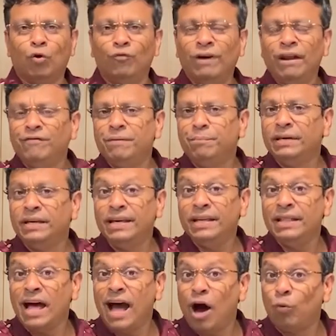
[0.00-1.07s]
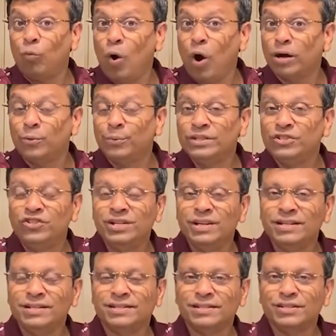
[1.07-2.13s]
When we begin our walk with
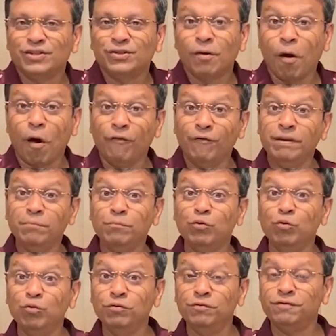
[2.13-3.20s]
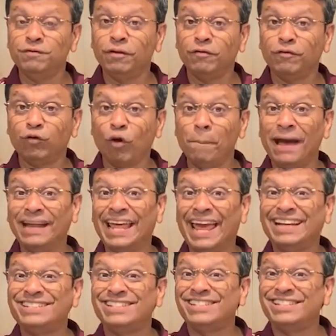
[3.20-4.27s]
Jesus, we move from an
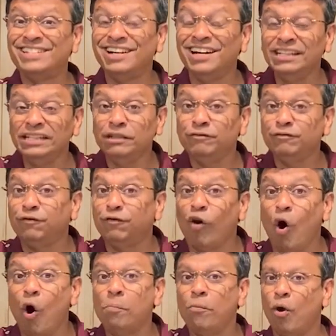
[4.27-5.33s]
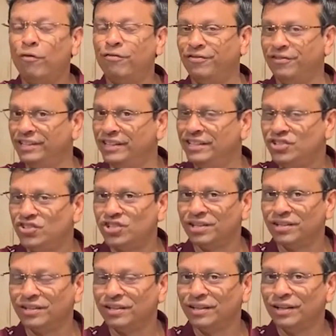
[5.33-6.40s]
external form of
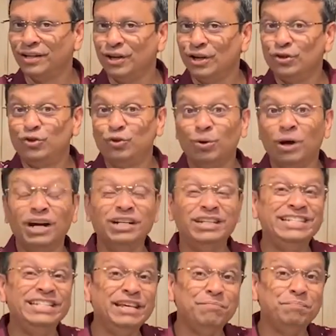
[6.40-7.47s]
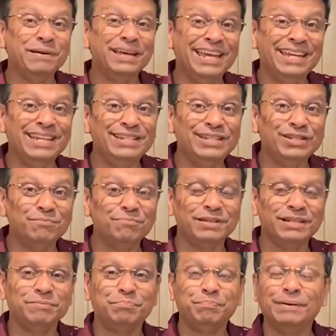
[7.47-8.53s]
religion to a deep,
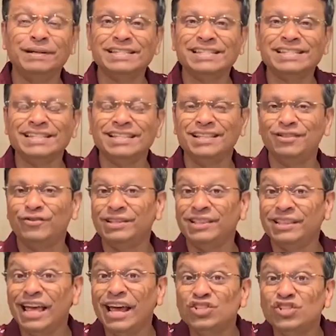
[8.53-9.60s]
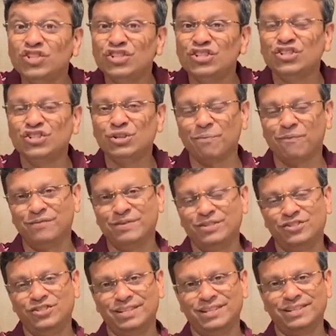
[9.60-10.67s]
intimate, personal relationship
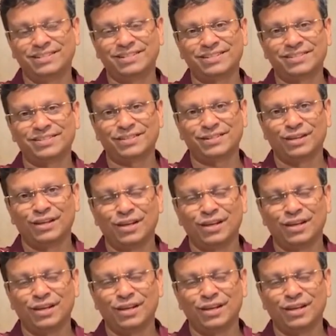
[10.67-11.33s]
with Jesus.